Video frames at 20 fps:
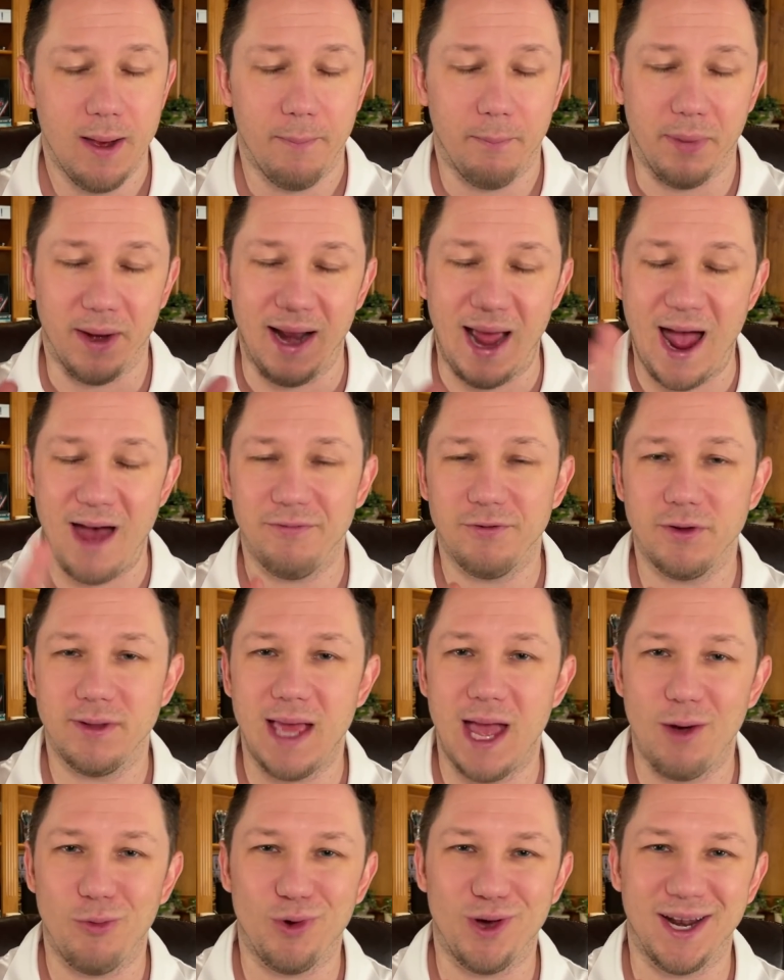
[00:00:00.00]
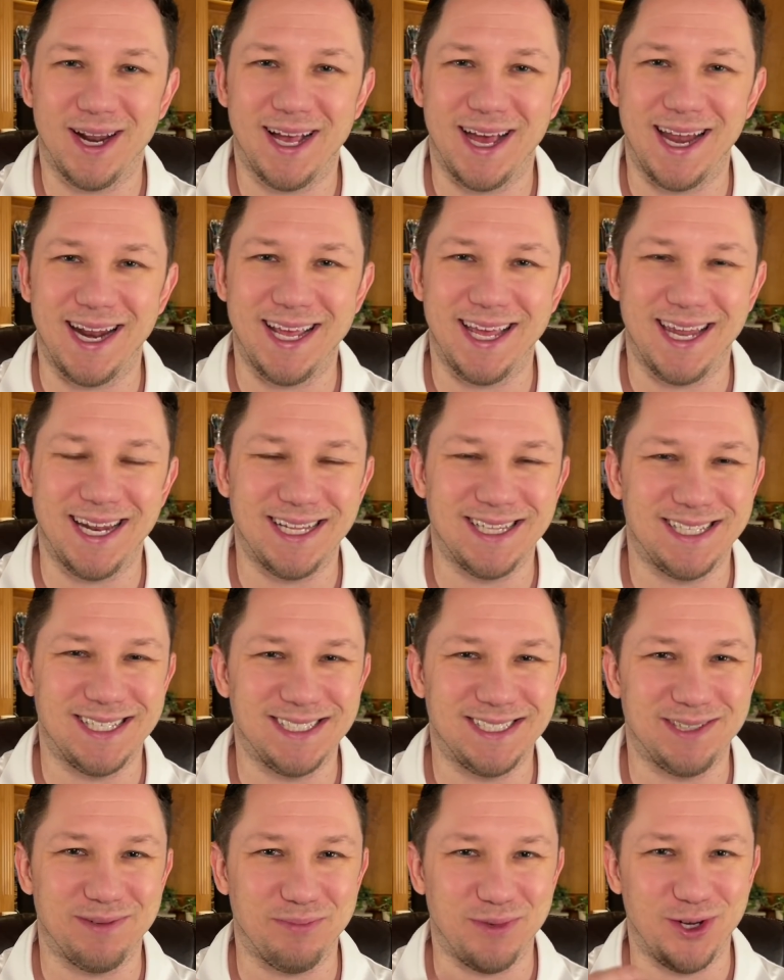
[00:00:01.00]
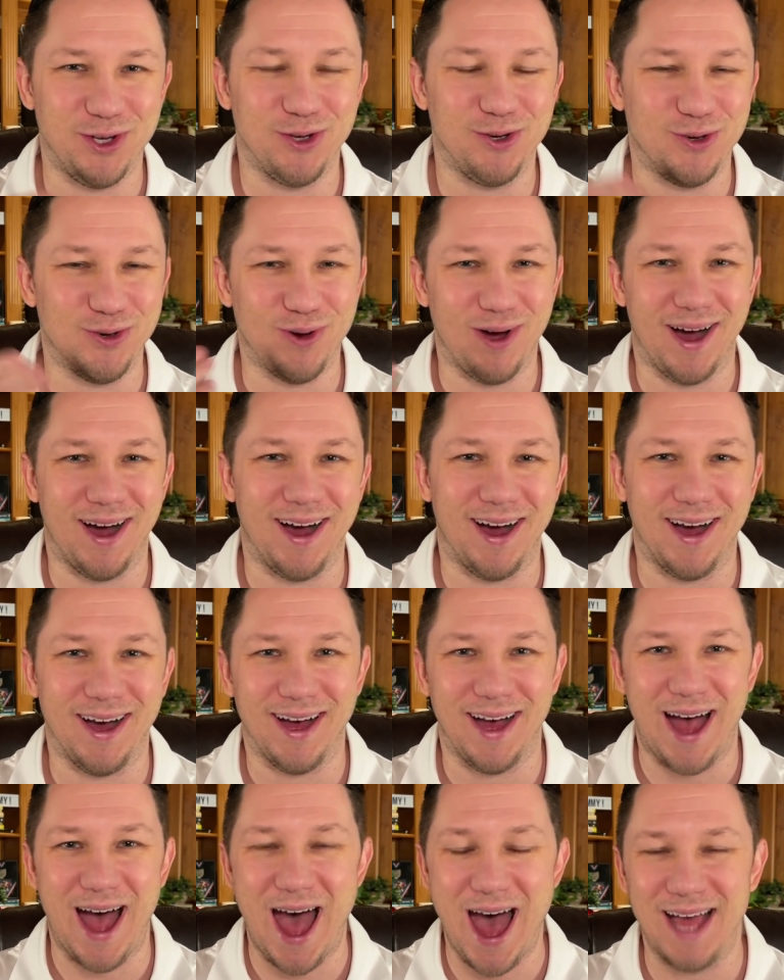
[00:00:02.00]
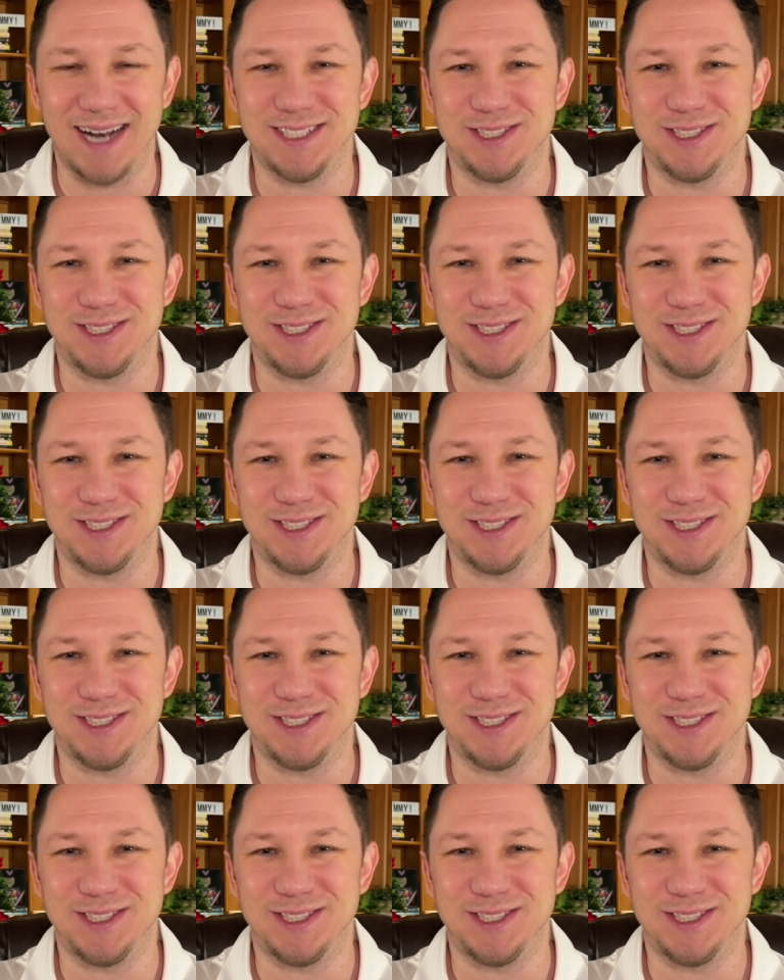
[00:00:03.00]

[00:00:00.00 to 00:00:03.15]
But after that, we're going to kind of get into some new hot,